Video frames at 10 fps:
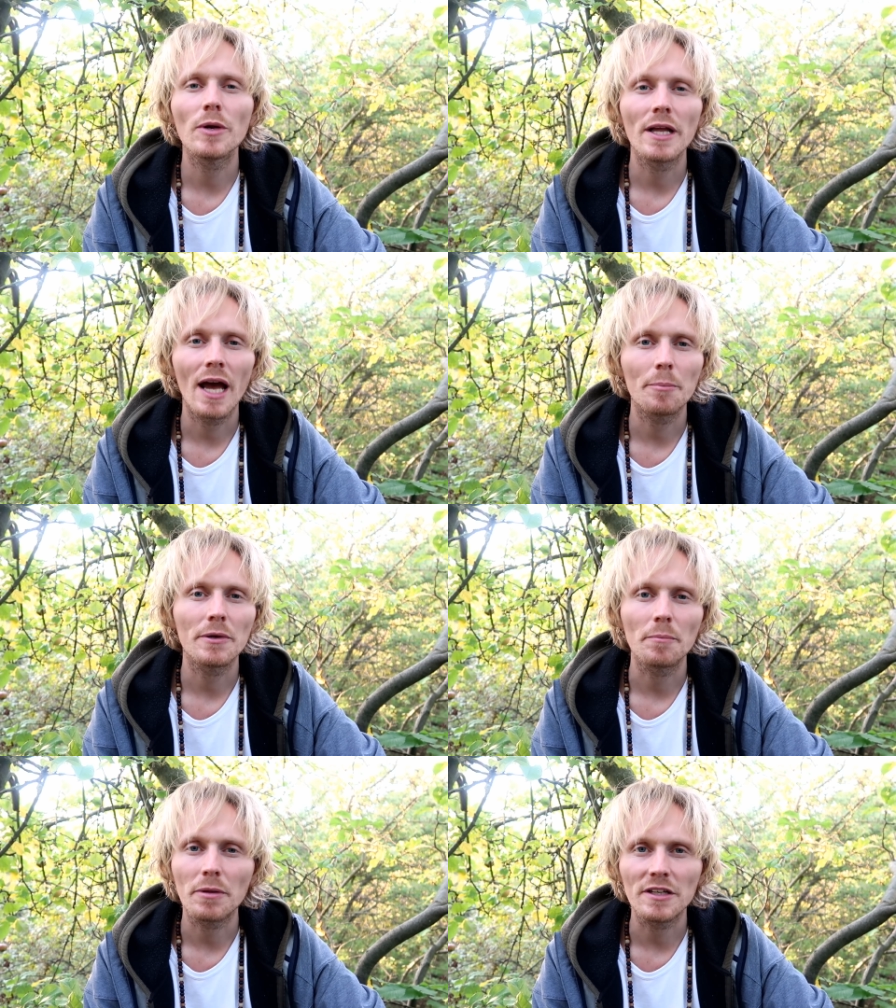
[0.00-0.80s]
really
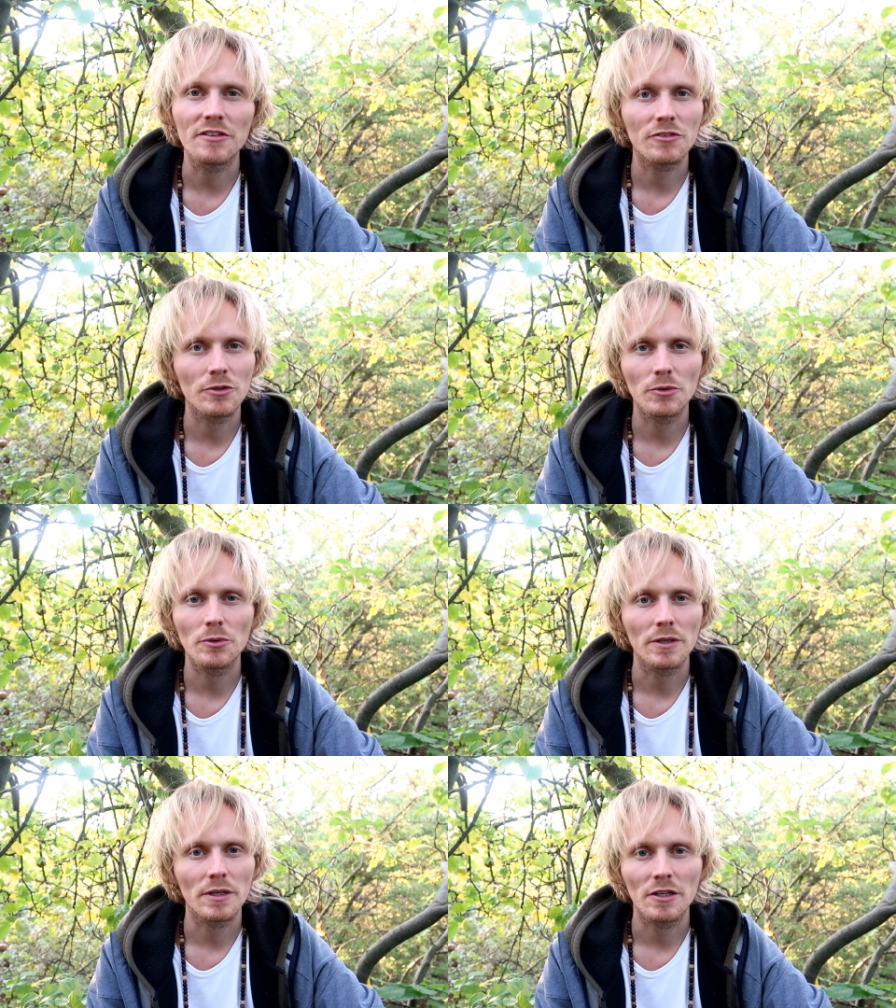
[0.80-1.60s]
happy and pleased to
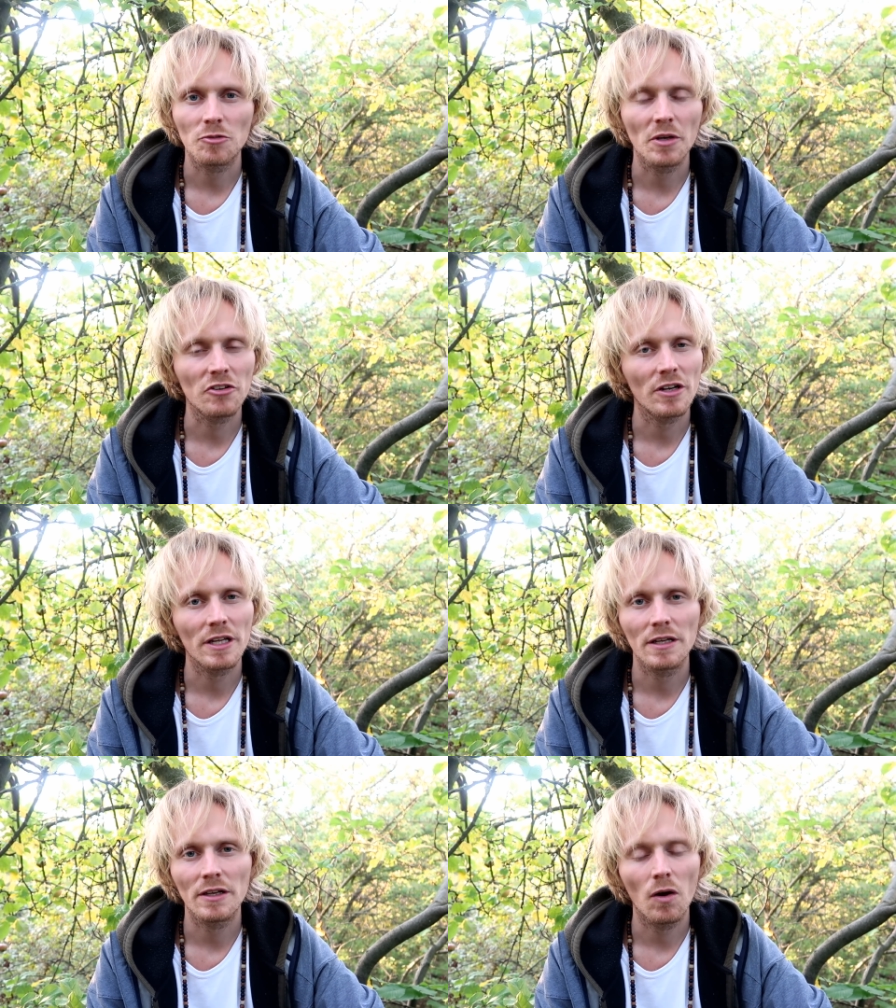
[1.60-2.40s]
do it,
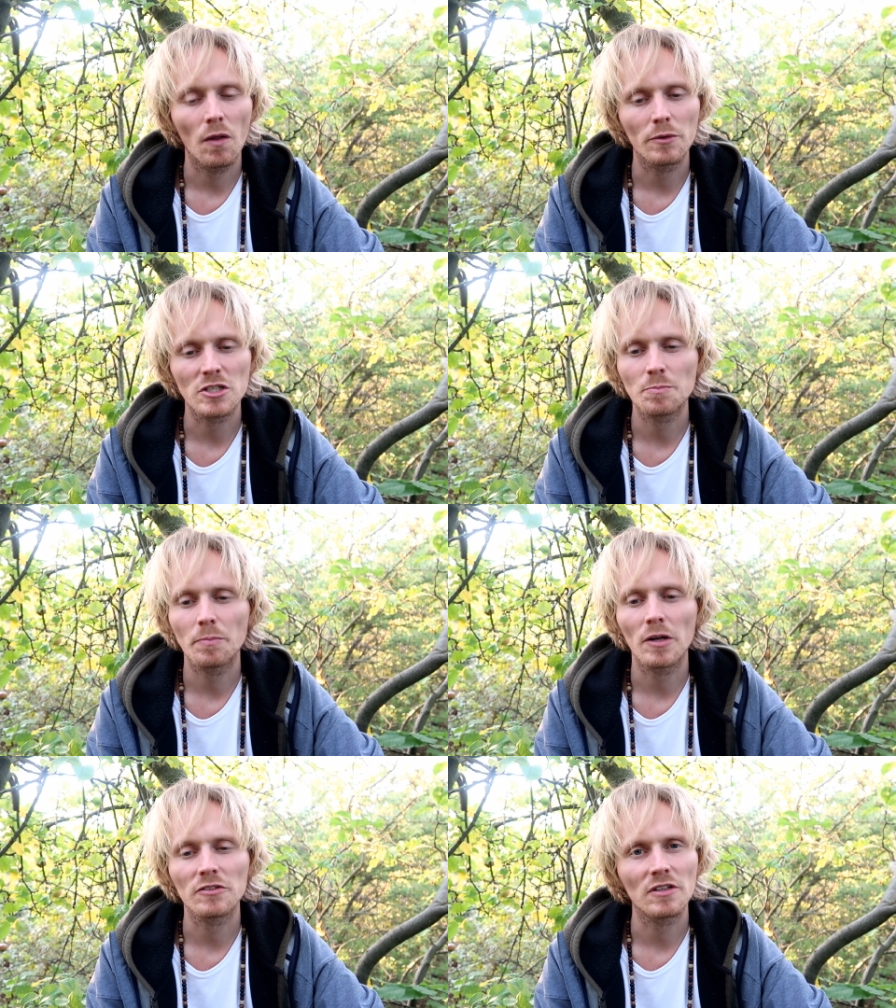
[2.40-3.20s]
especially all the
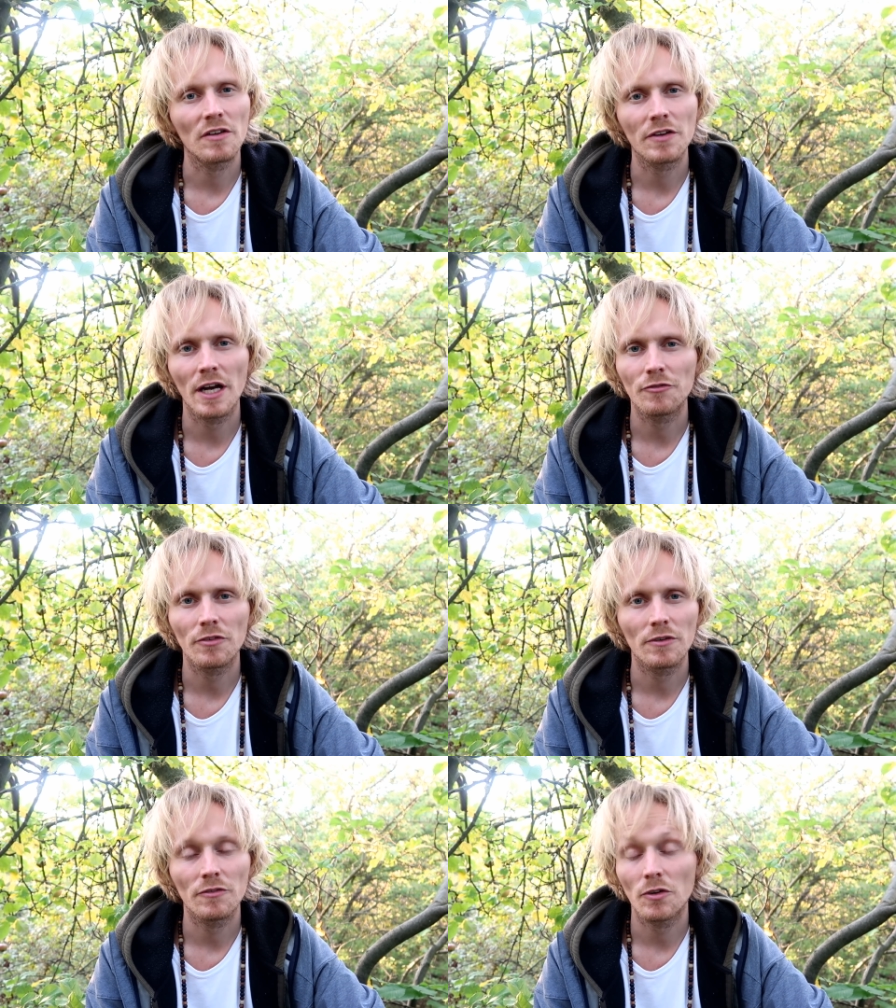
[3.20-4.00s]
responses I've
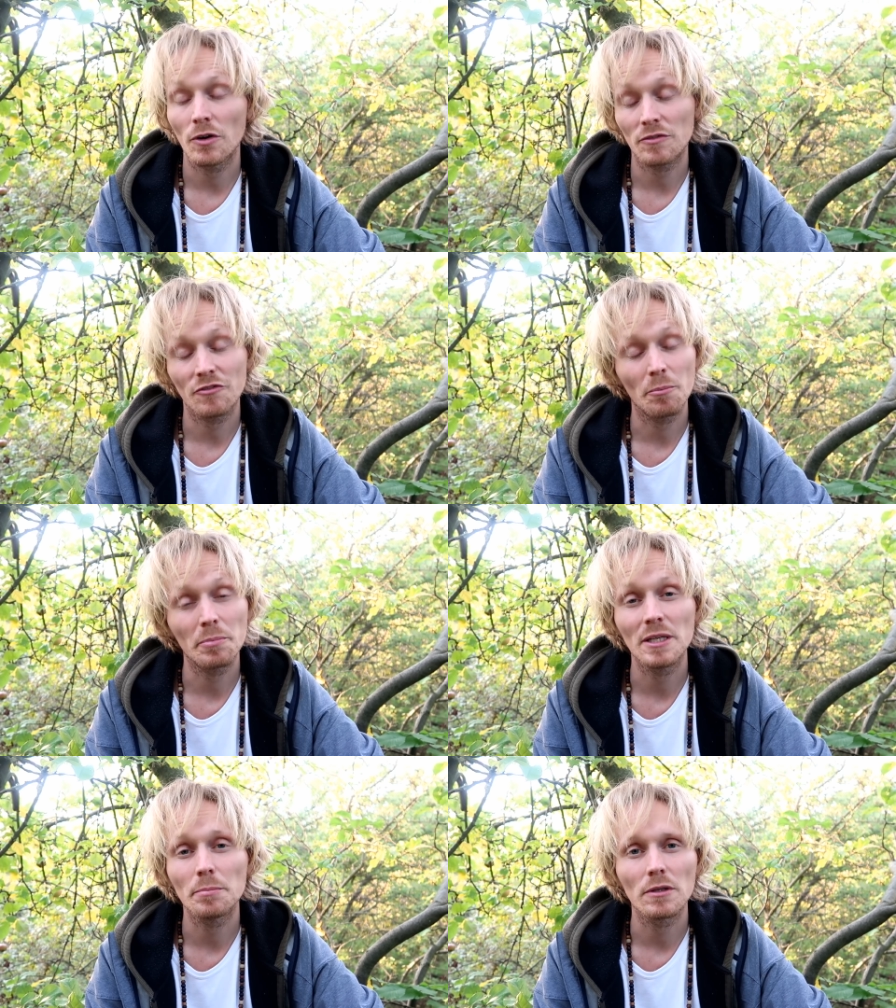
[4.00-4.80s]
gotten from
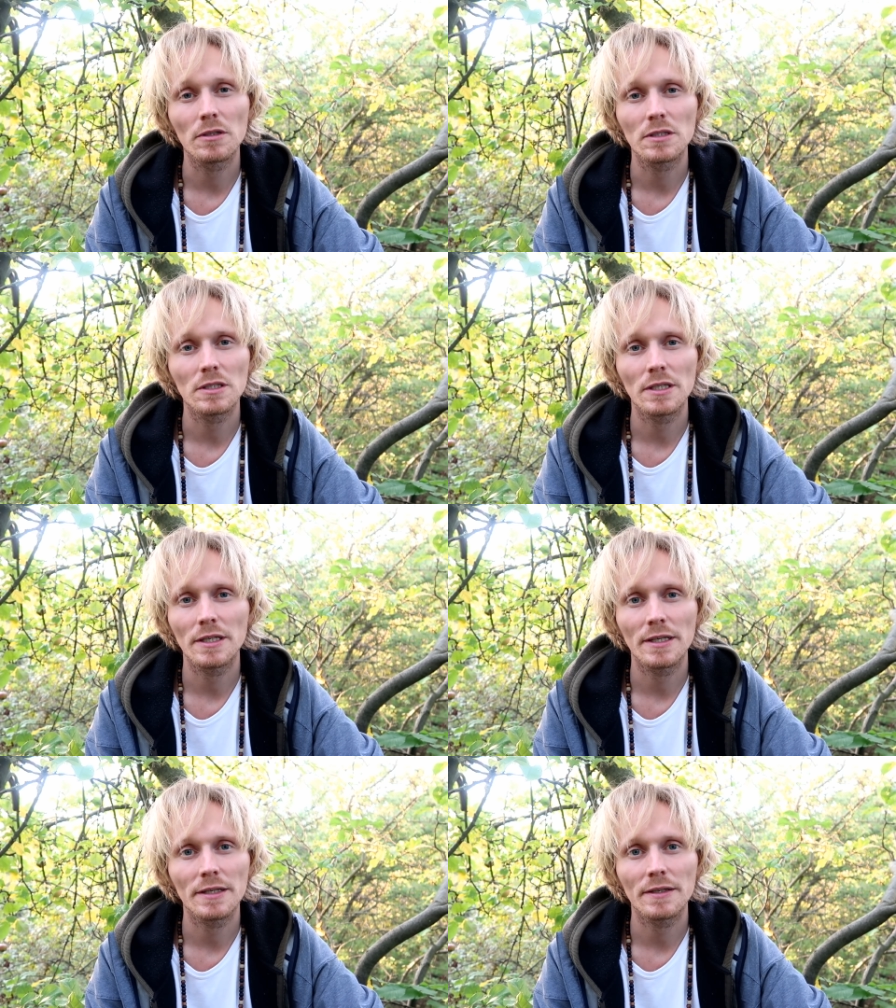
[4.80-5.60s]
people,
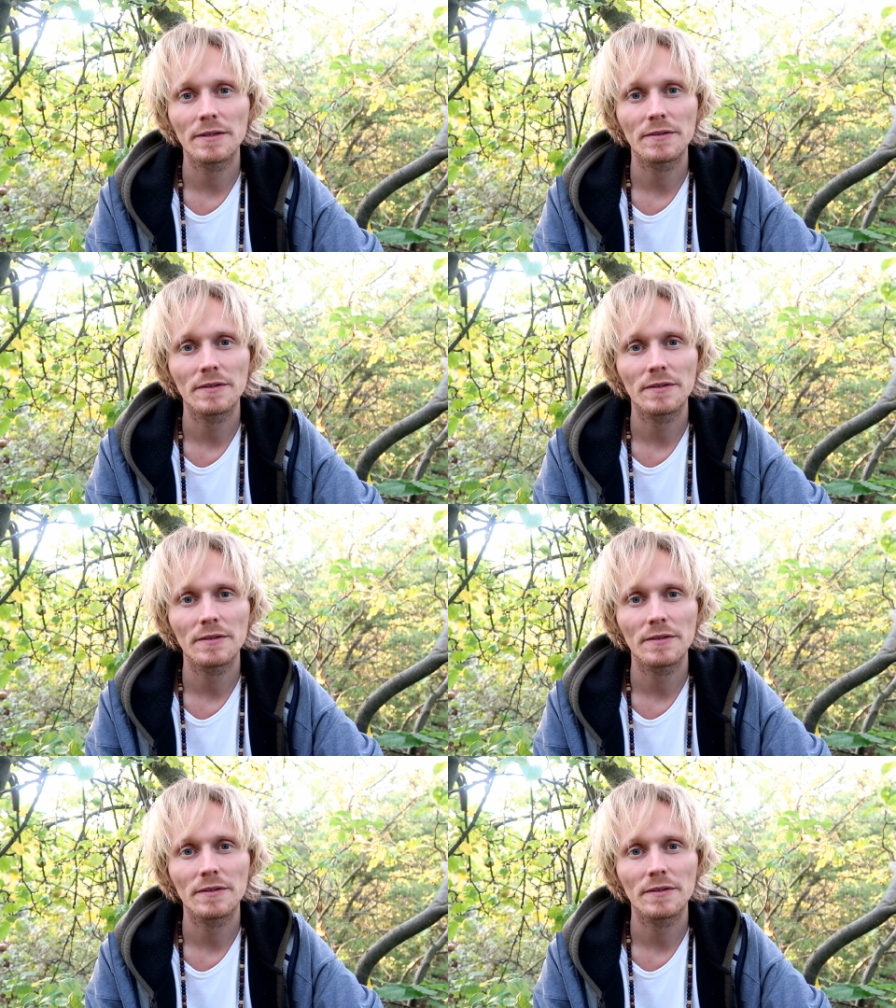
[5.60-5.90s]
and